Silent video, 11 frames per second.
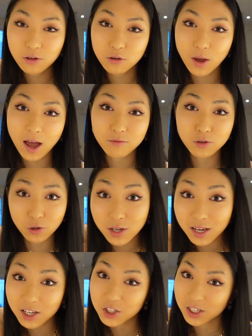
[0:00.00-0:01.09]
you have good
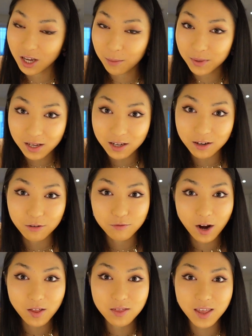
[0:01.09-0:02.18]
energy coming in
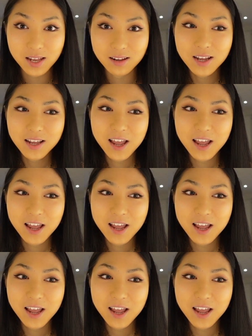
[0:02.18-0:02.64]
rather than